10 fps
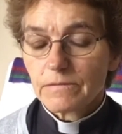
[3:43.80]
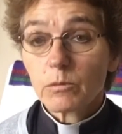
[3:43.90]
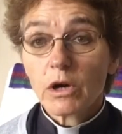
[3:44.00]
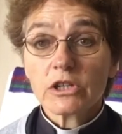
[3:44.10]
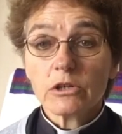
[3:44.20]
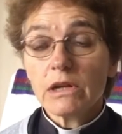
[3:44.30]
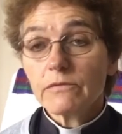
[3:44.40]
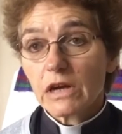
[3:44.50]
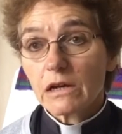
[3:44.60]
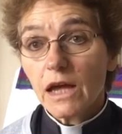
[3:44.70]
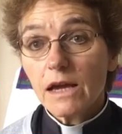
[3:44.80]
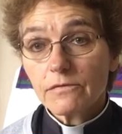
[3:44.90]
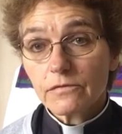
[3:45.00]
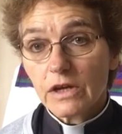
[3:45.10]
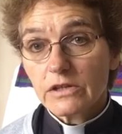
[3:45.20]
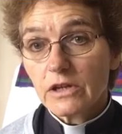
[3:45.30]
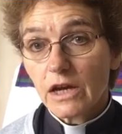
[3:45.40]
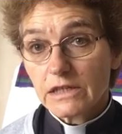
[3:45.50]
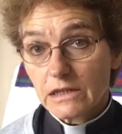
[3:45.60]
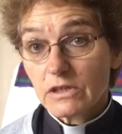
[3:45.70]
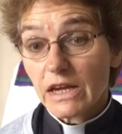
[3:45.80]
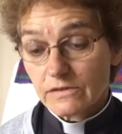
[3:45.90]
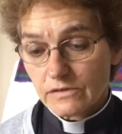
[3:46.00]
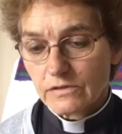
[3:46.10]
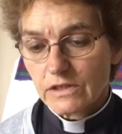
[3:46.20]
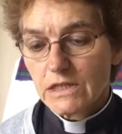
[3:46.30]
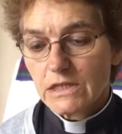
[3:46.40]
the one who lived our life and died our death,